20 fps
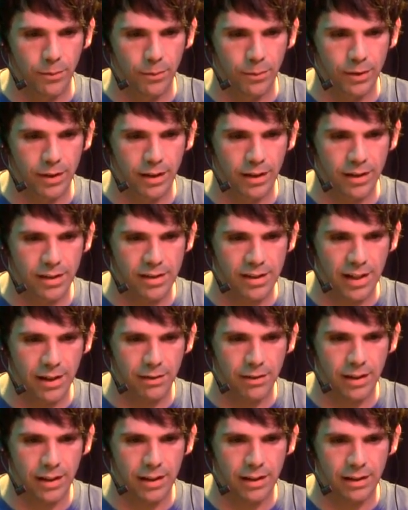the
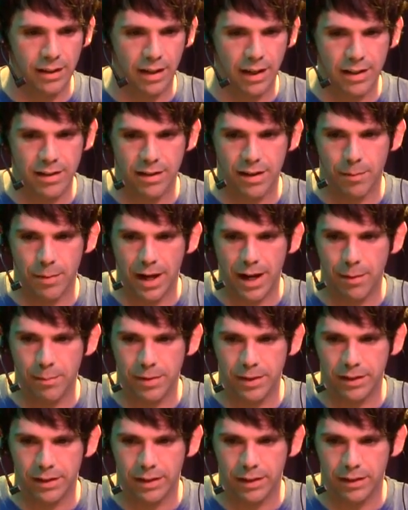sound that ended up
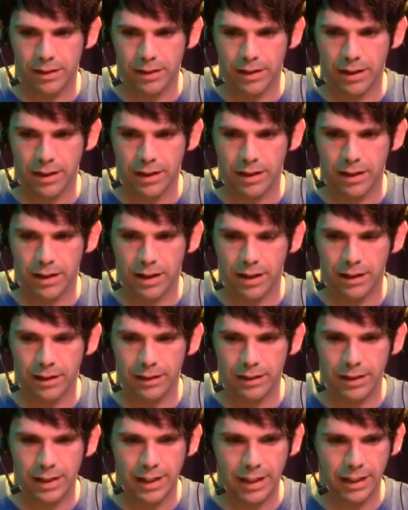happening that I
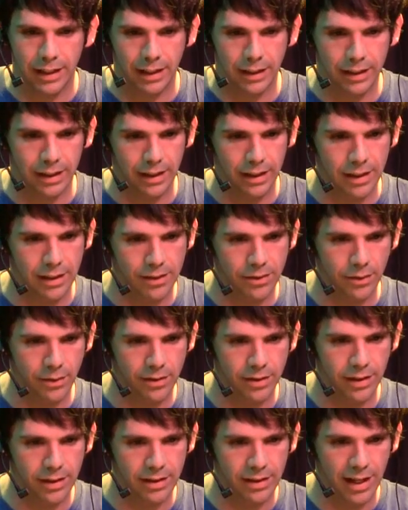like and that
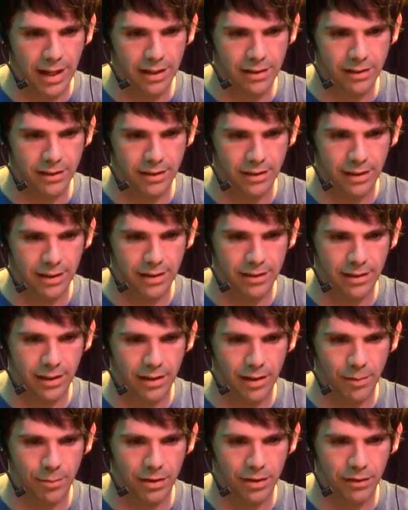actually does
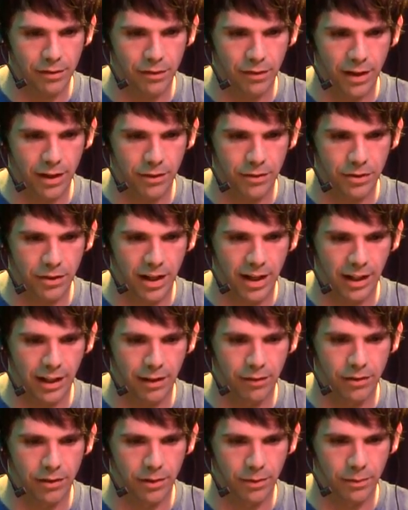end up in the final track,
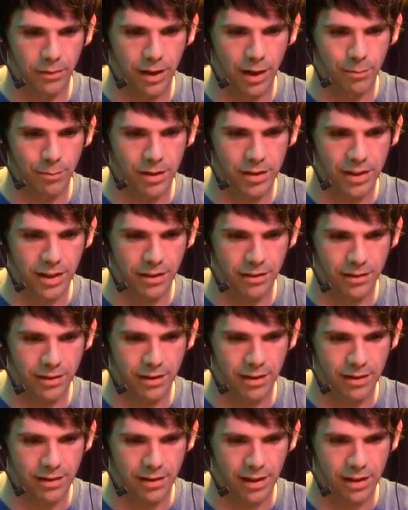even though not much else in
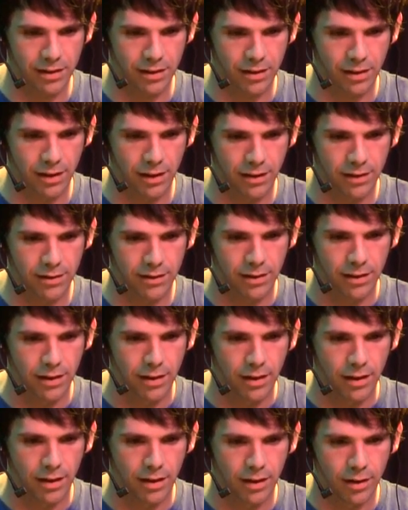this session does,
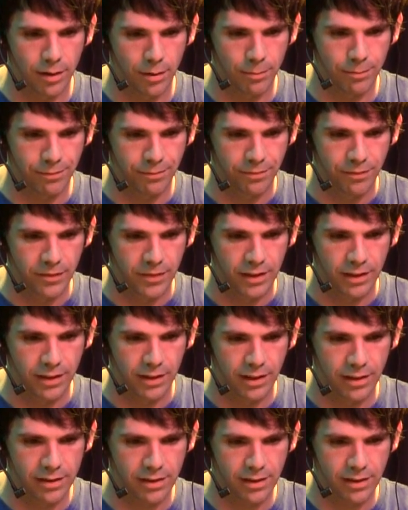
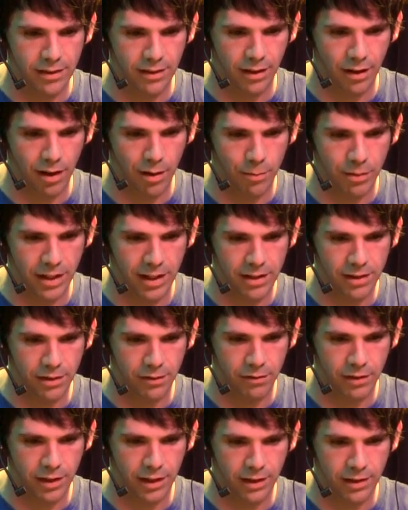is this combination
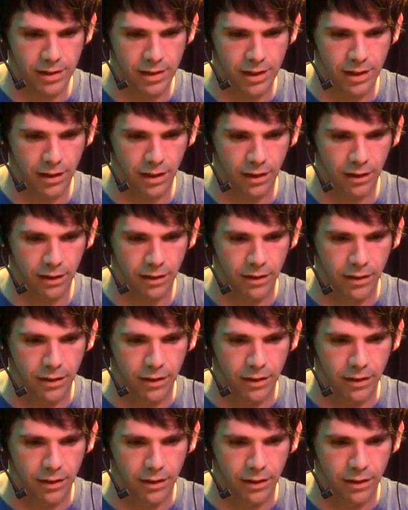of things here.